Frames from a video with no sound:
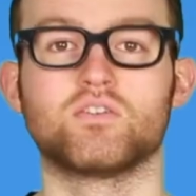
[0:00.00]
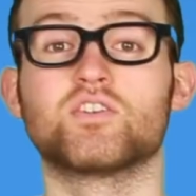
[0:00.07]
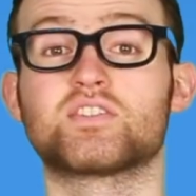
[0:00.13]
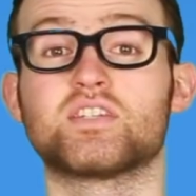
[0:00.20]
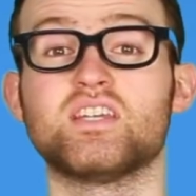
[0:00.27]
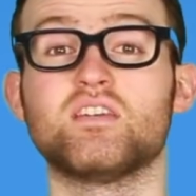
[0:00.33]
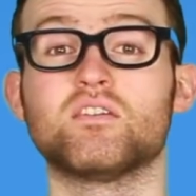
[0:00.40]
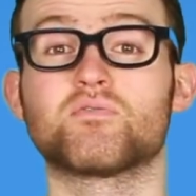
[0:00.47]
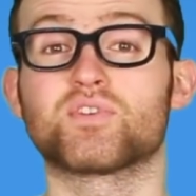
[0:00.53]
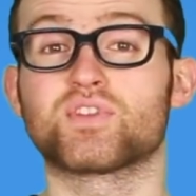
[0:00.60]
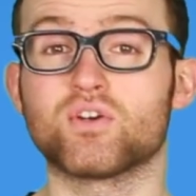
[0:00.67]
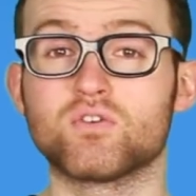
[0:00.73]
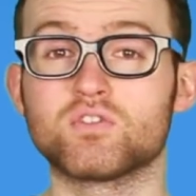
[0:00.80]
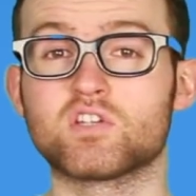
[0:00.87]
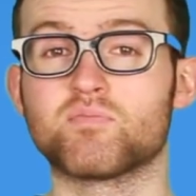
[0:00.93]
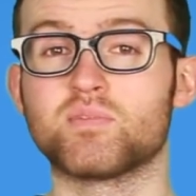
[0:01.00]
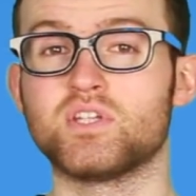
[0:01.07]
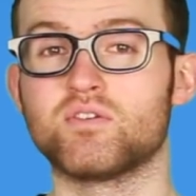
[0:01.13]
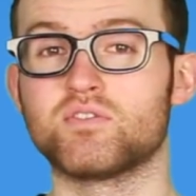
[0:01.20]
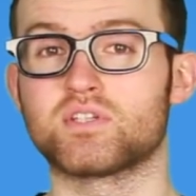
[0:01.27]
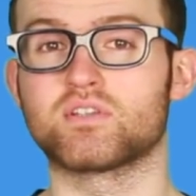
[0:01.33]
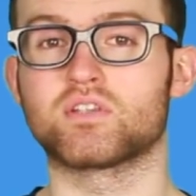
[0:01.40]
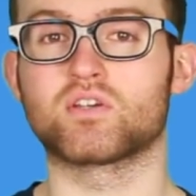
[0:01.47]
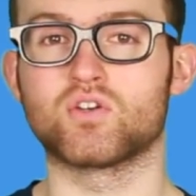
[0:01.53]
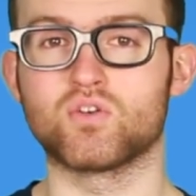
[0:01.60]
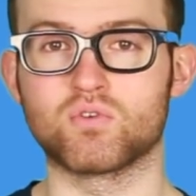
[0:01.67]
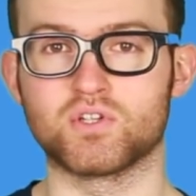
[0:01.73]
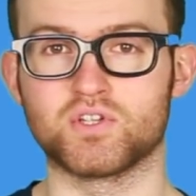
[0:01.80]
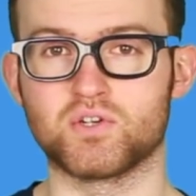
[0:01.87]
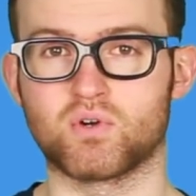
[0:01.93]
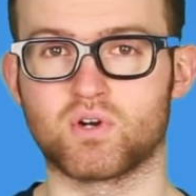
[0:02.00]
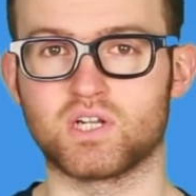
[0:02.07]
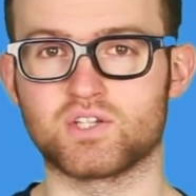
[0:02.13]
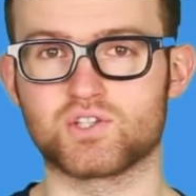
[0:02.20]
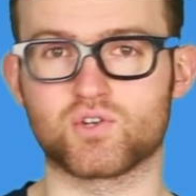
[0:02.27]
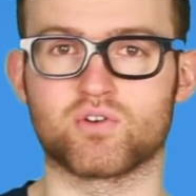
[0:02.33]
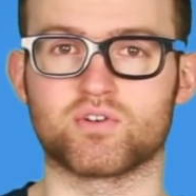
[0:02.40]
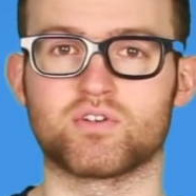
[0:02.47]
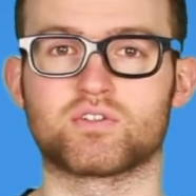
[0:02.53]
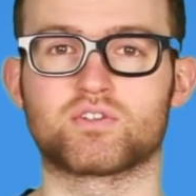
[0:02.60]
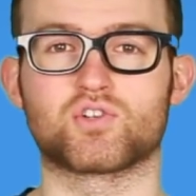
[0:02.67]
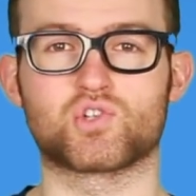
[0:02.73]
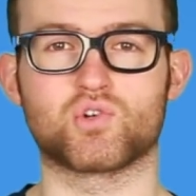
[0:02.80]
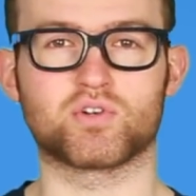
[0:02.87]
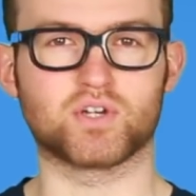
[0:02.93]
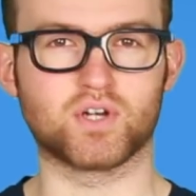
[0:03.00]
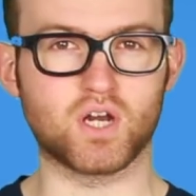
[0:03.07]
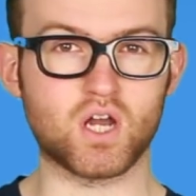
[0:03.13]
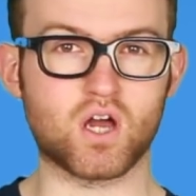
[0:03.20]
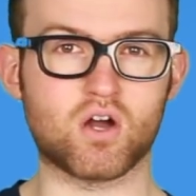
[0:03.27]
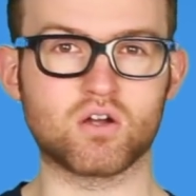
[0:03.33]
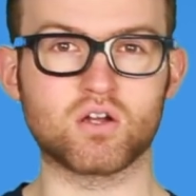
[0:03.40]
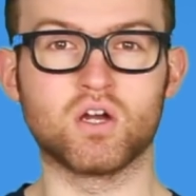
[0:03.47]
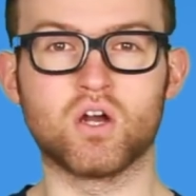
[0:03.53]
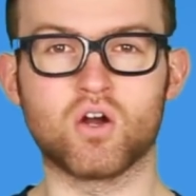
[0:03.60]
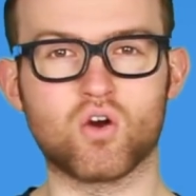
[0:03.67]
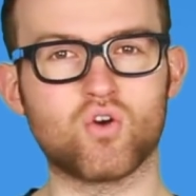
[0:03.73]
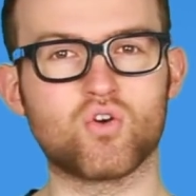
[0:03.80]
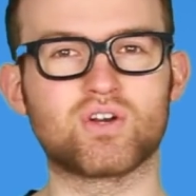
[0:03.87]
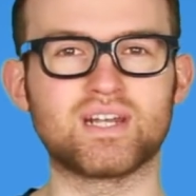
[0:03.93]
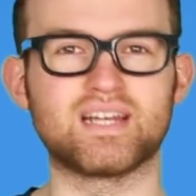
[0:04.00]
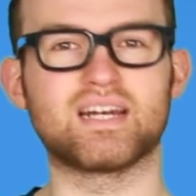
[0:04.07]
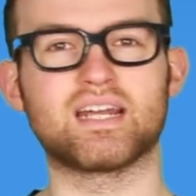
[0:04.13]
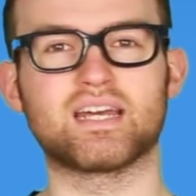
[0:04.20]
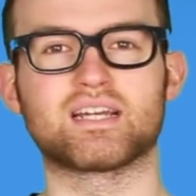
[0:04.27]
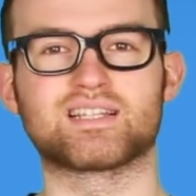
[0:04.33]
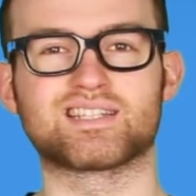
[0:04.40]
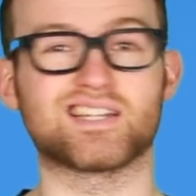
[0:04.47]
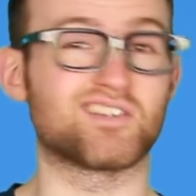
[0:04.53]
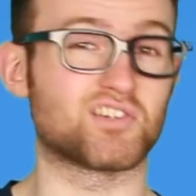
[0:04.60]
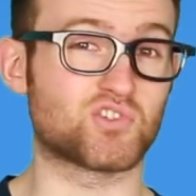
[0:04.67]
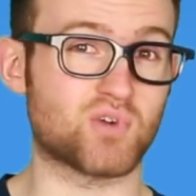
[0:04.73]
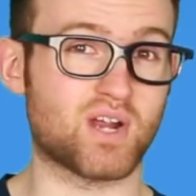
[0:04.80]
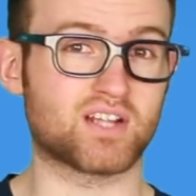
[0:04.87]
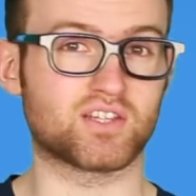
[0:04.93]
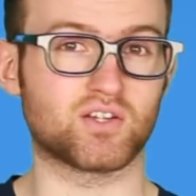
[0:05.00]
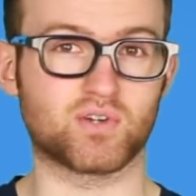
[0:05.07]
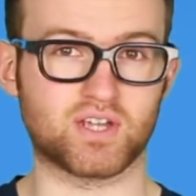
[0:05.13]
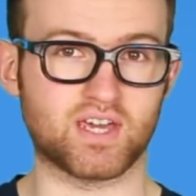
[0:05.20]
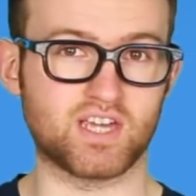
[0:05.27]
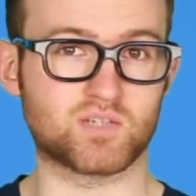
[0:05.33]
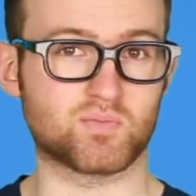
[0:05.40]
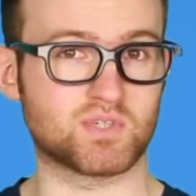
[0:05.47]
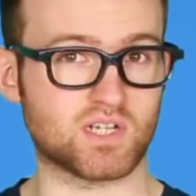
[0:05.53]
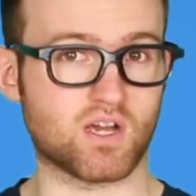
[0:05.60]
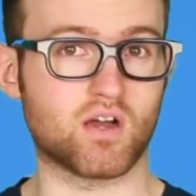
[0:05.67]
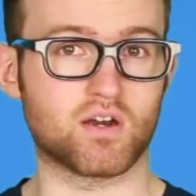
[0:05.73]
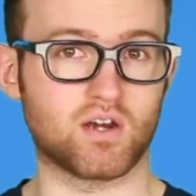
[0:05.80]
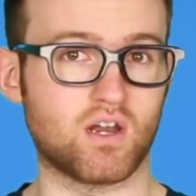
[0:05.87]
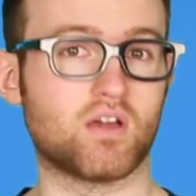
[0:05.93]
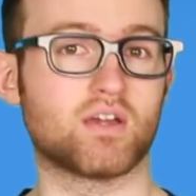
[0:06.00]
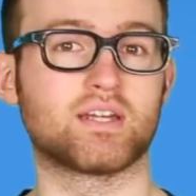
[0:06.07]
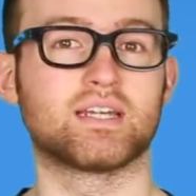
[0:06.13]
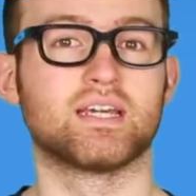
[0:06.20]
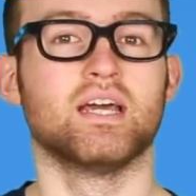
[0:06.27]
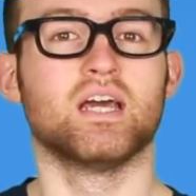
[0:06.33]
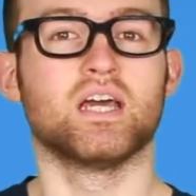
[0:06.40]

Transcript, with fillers: You see, for those who've been using the Google URL shortener to shorten long, ugly links and track their engagement online,